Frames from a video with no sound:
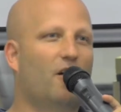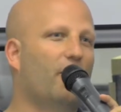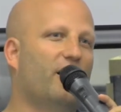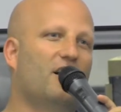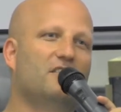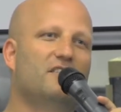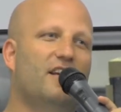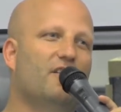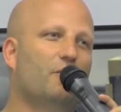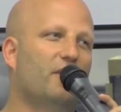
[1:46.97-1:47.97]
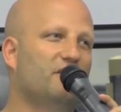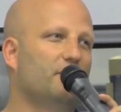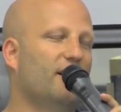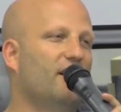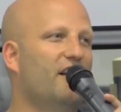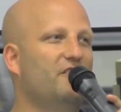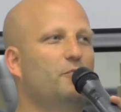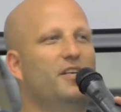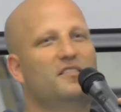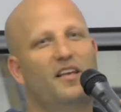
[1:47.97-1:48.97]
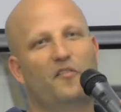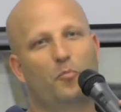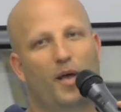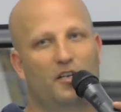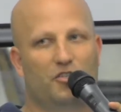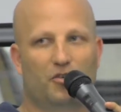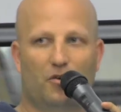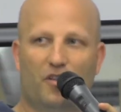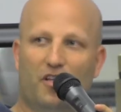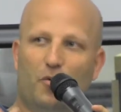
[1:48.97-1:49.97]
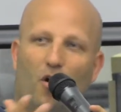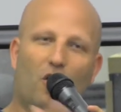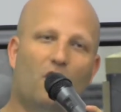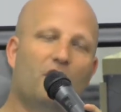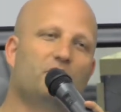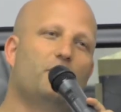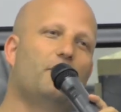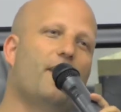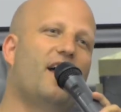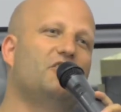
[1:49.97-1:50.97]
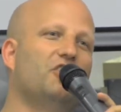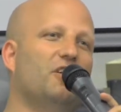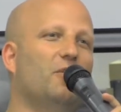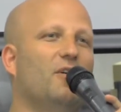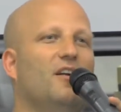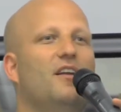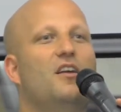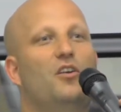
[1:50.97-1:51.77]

oh, I got to stay here the rest of my life because they have a pension or they do RRSP matching or